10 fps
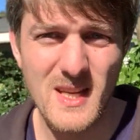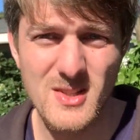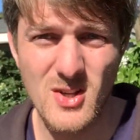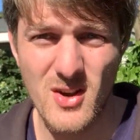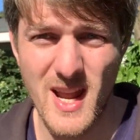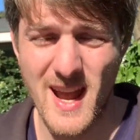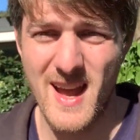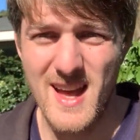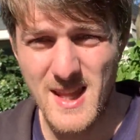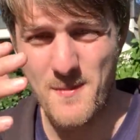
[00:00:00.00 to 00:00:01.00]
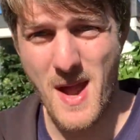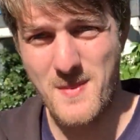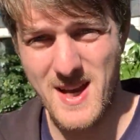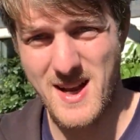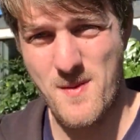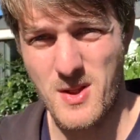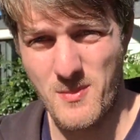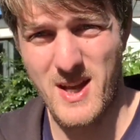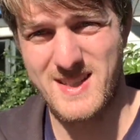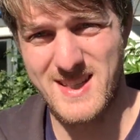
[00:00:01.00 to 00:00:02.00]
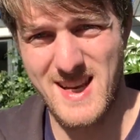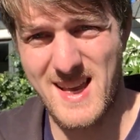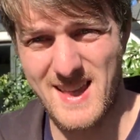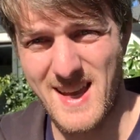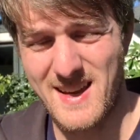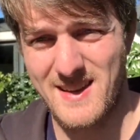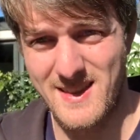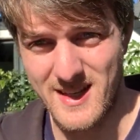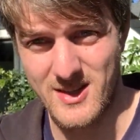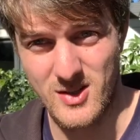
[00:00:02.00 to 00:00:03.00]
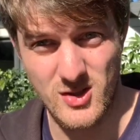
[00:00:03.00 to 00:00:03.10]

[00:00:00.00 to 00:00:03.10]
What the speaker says: So yeah, there may be a couple of places out there that